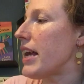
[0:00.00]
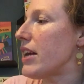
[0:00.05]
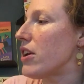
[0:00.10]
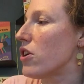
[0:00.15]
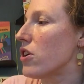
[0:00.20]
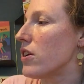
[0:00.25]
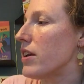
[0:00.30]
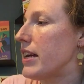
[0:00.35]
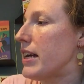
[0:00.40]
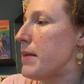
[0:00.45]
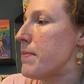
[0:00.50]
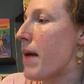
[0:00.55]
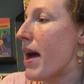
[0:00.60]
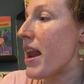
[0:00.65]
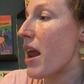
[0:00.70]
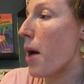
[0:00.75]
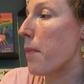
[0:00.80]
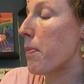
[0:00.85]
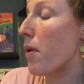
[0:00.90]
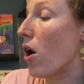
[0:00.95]
later, he
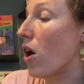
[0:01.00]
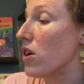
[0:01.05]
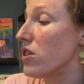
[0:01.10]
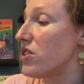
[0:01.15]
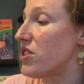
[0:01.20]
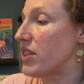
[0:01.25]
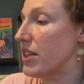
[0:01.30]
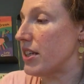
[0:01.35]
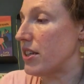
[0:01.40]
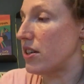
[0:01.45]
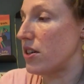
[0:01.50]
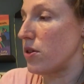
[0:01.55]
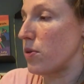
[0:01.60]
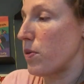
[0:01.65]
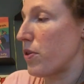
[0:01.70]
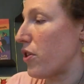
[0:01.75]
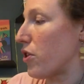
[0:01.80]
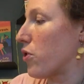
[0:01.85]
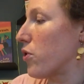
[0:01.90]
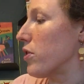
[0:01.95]
met a parson
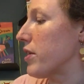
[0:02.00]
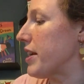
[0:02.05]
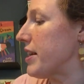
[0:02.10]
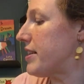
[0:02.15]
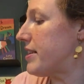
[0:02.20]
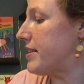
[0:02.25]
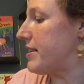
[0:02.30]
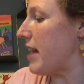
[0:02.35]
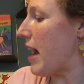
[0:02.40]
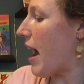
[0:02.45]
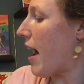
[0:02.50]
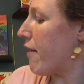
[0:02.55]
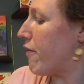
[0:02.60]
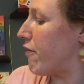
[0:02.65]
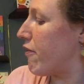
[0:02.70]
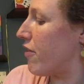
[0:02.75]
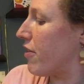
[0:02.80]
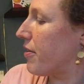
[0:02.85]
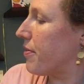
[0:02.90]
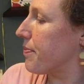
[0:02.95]
with a crooked
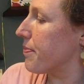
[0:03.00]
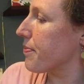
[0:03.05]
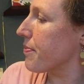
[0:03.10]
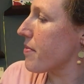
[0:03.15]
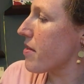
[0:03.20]
staff.